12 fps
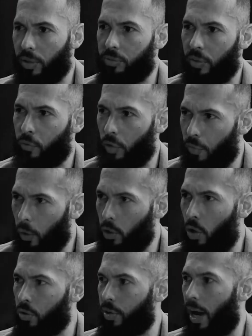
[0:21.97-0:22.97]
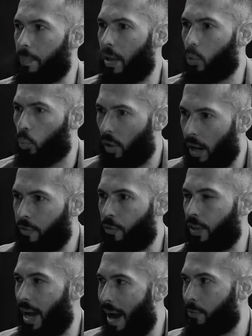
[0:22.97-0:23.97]
I've said for a very long time that life
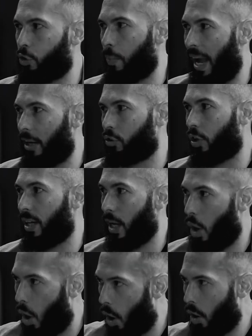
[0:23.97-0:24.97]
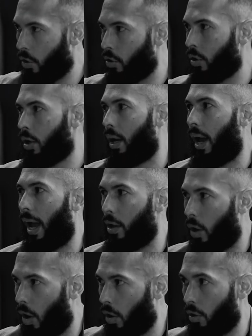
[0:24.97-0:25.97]
for the average man is going to get harder
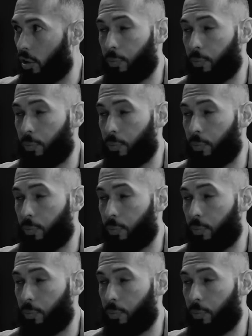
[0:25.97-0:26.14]
and harder.